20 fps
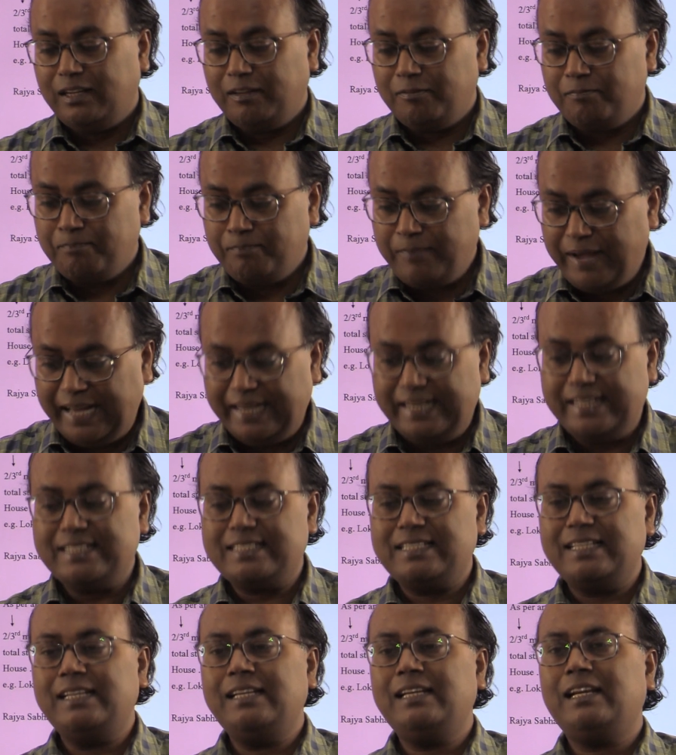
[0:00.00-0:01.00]

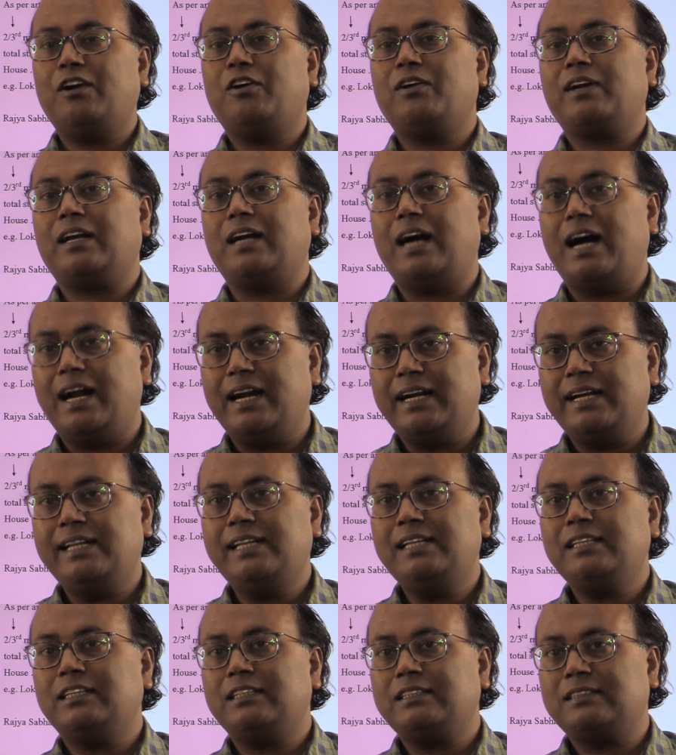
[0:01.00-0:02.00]
managing or
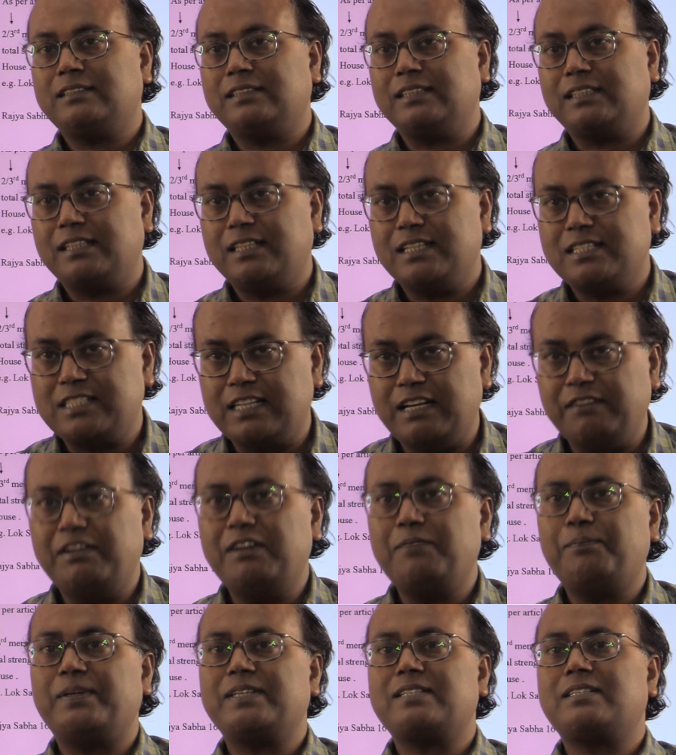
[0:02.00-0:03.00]
governing that
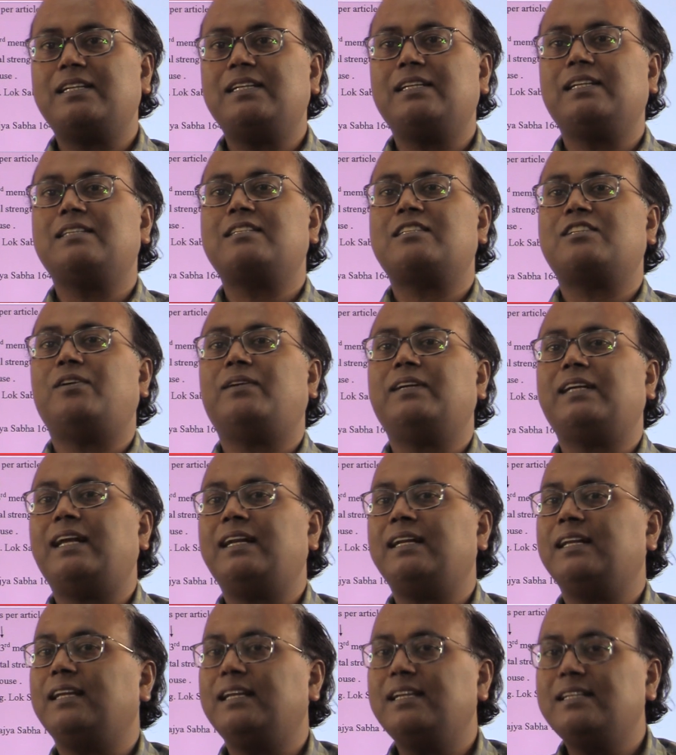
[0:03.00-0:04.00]
67% is not
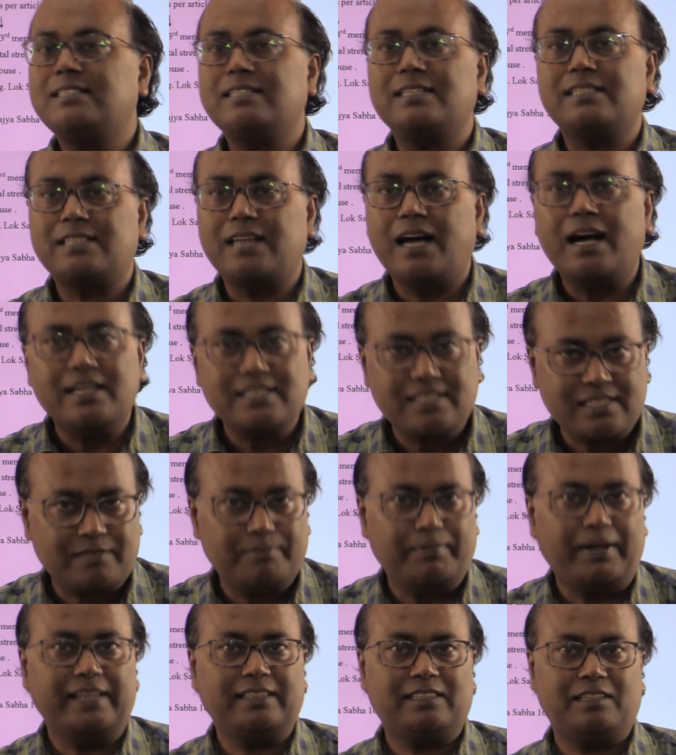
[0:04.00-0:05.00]
an easy task,
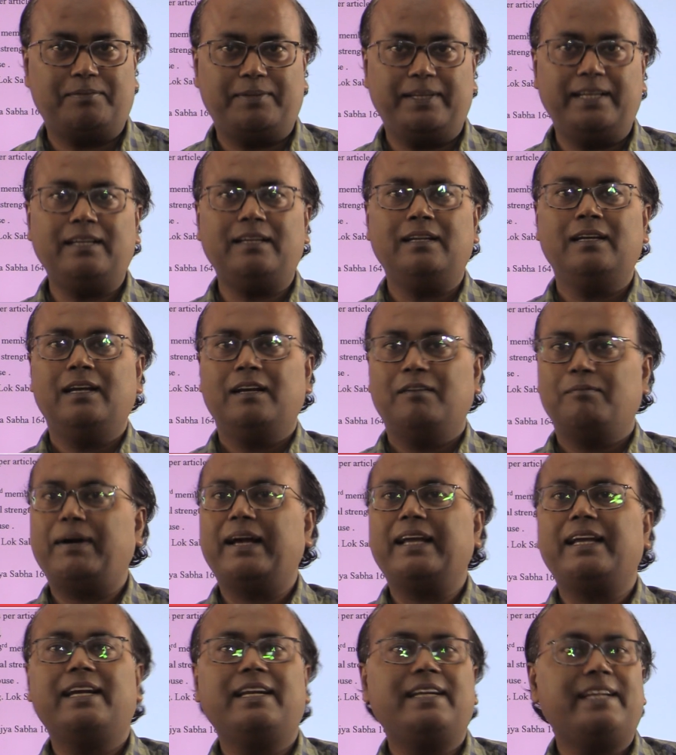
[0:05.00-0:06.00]
by the way, by
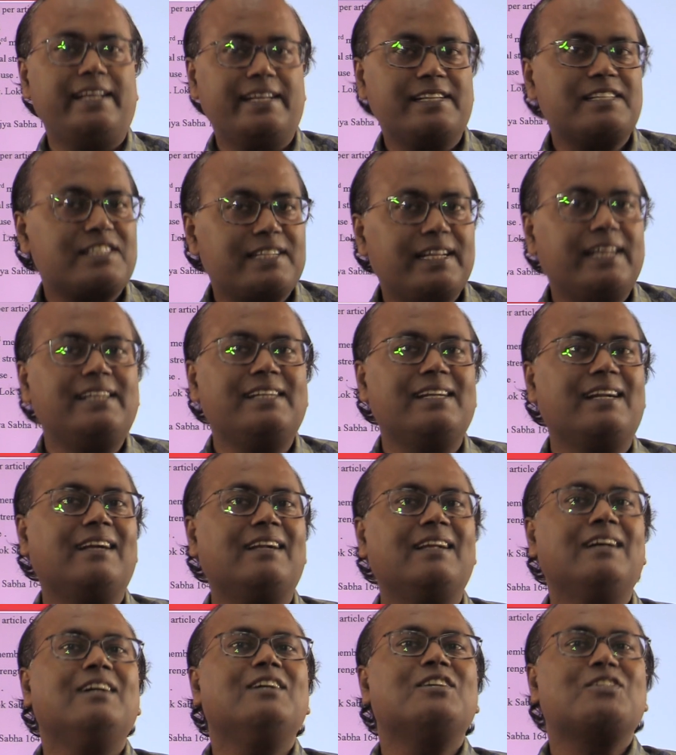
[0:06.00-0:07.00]
any
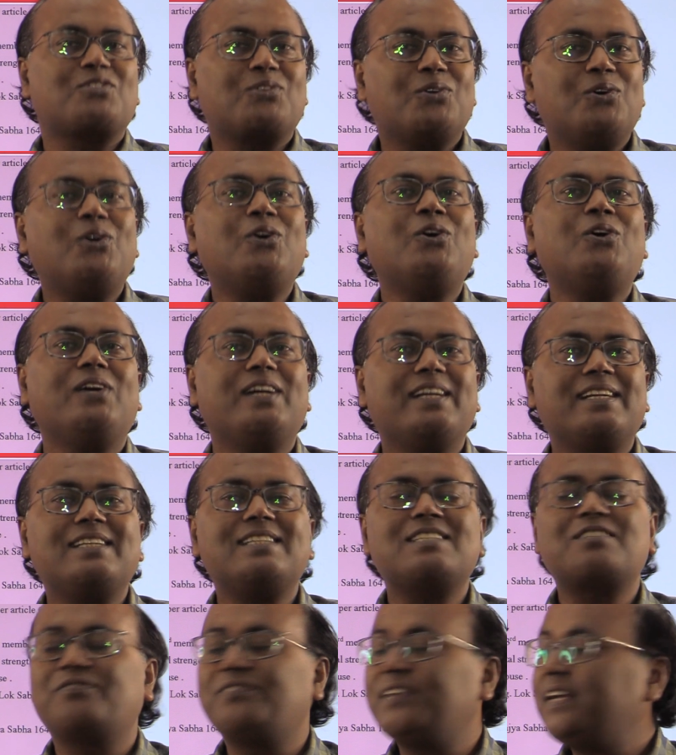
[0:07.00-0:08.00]
standard. So it
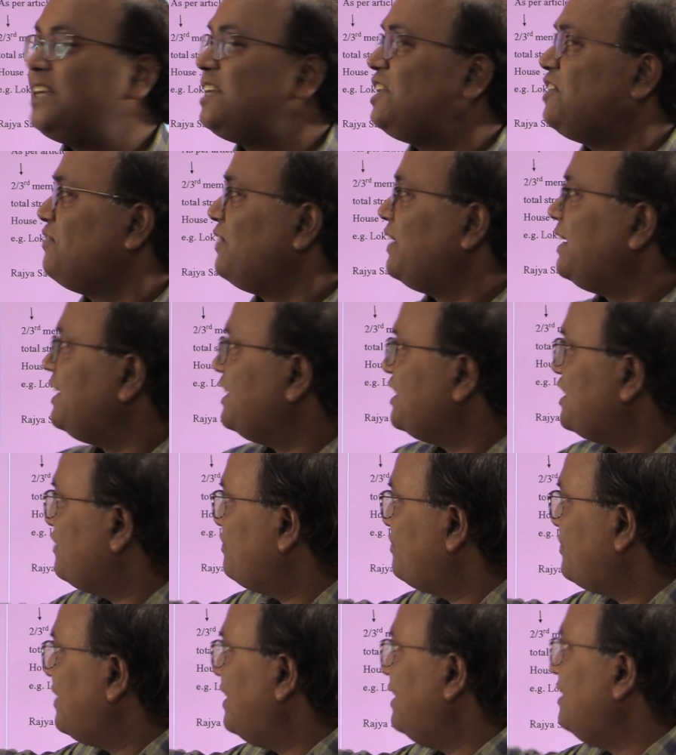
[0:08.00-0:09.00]
is very
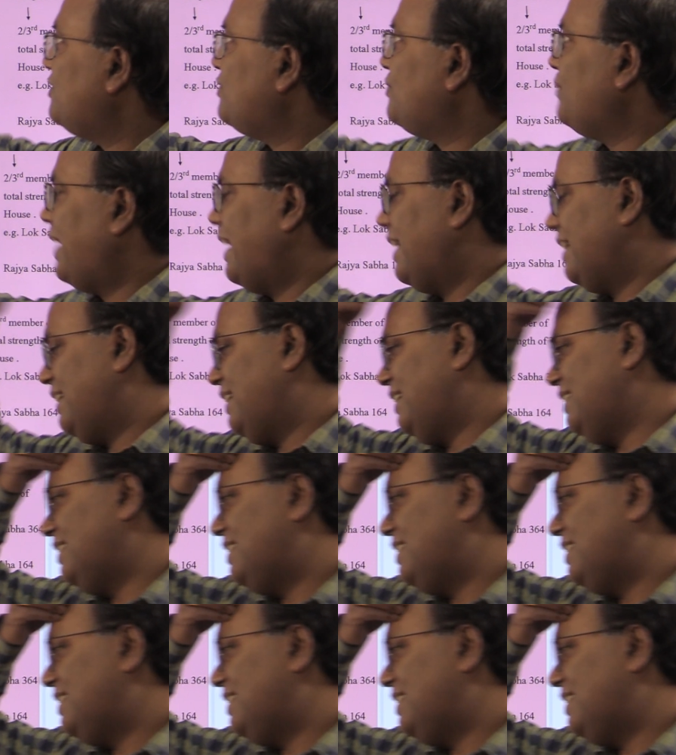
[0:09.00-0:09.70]
difficult to handle